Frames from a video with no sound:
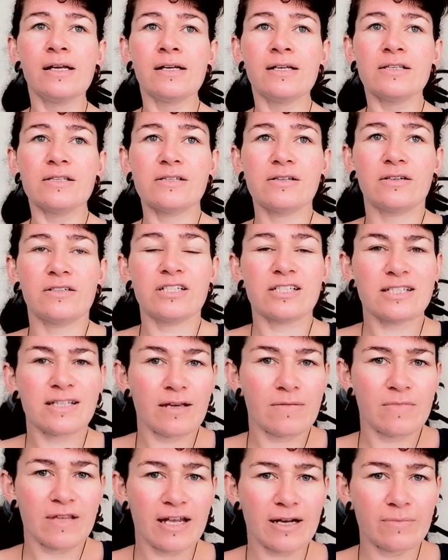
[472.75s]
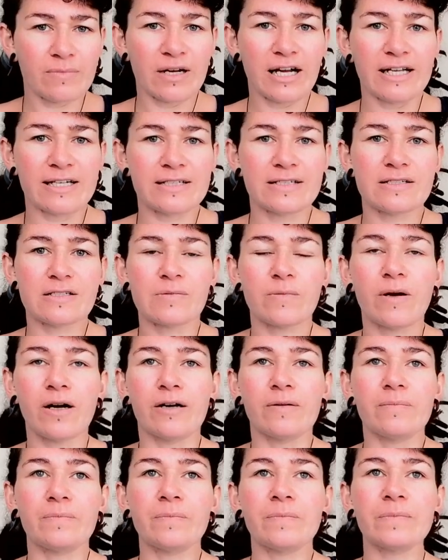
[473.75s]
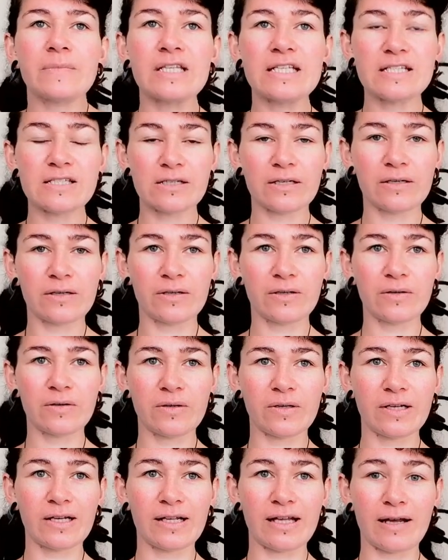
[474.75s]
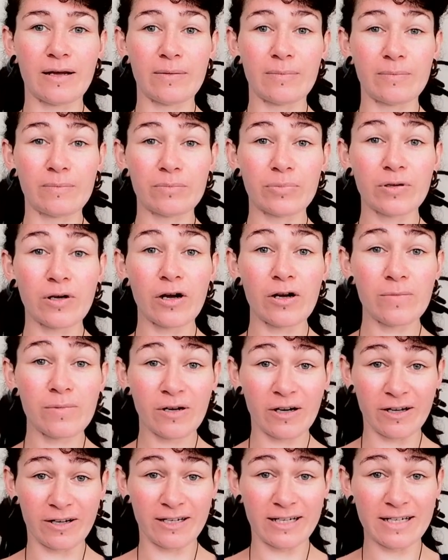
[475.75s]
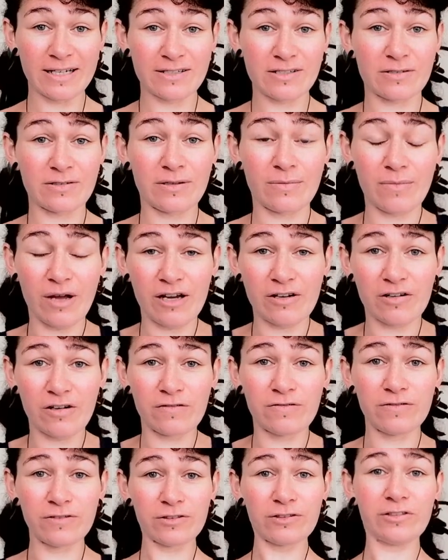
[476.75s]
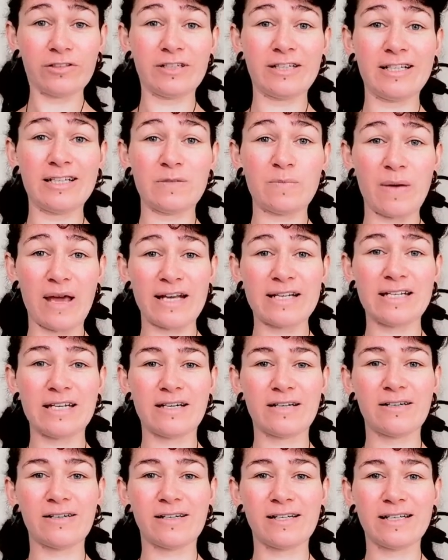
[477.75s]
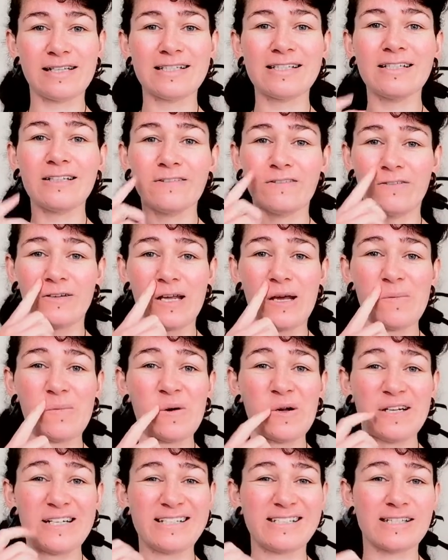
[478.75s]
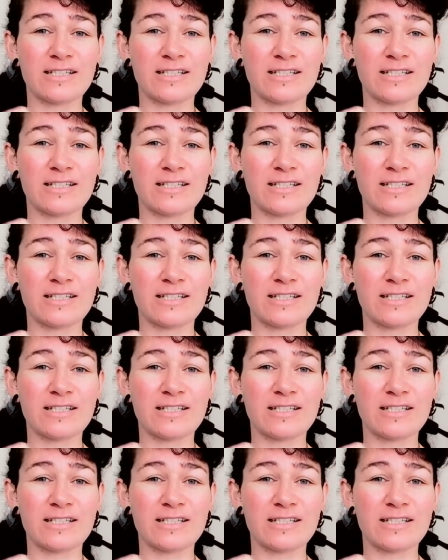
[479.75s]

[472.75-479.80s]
So just keep that in mind as well. So probiotics, or the microflora, these bacteria live in our bodies.